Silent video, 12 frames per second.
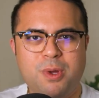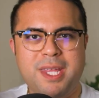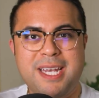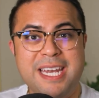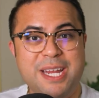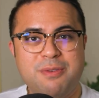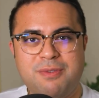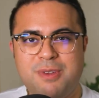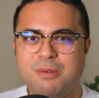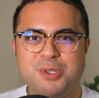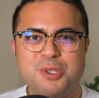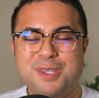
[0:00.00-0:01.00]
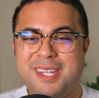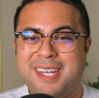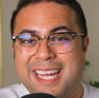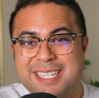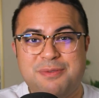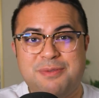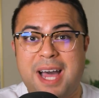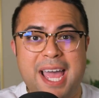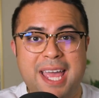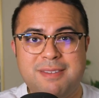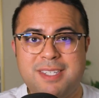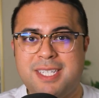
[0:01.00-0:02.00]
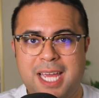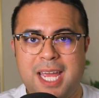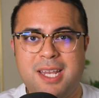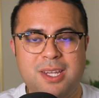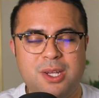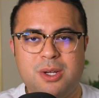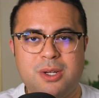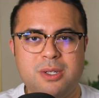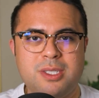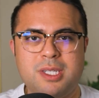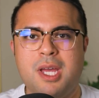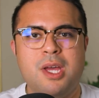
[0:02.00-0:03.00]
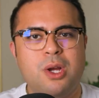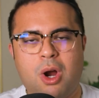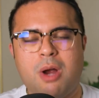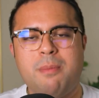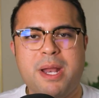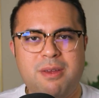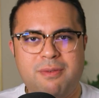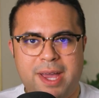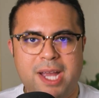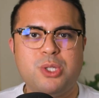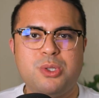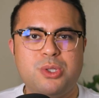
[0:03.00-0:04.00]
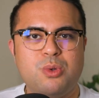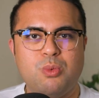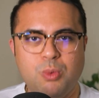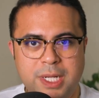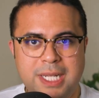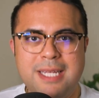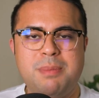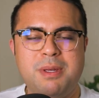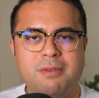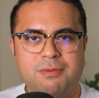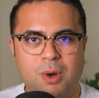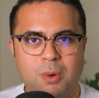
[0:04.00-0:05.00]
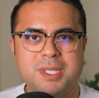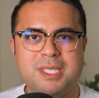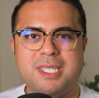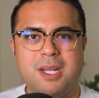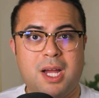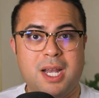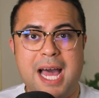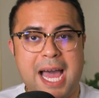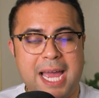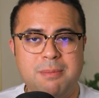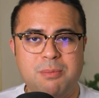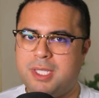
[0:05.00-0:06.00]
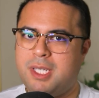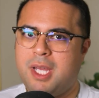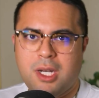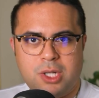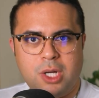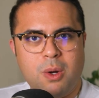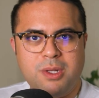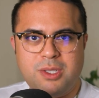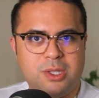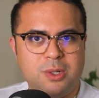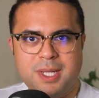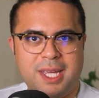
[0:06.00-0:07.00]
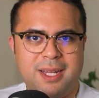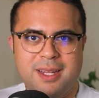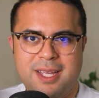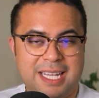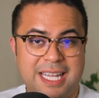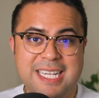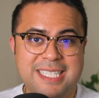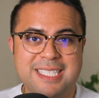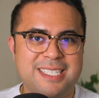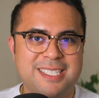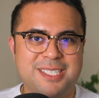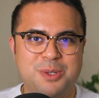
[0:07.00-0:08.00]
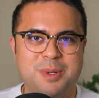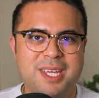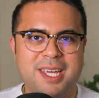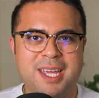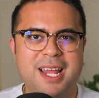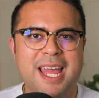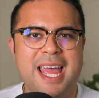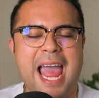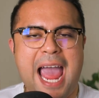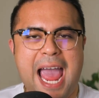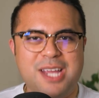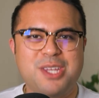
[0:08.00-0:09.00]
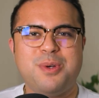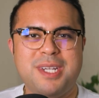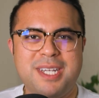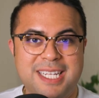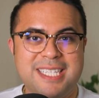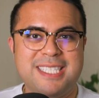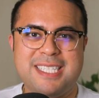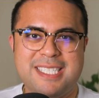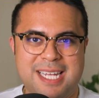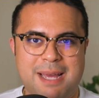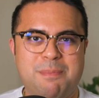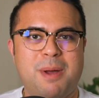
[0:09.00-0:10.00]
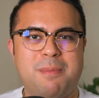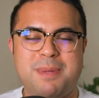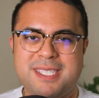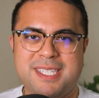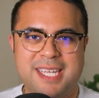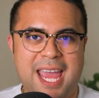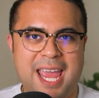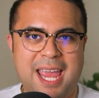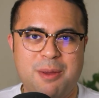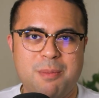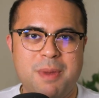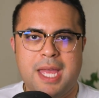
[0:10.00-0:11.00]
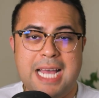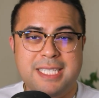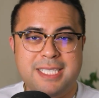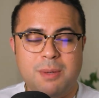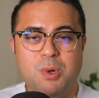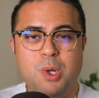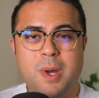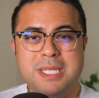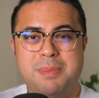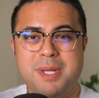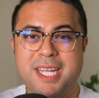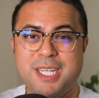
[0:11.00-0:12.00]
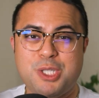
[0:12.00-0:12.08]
for the near future, the next 5 to 10 years, car manufacturers should really be focusing on hybrids. Toyota's doing it, Lexus is doing it, Acura needs to step up its game. As someone who has been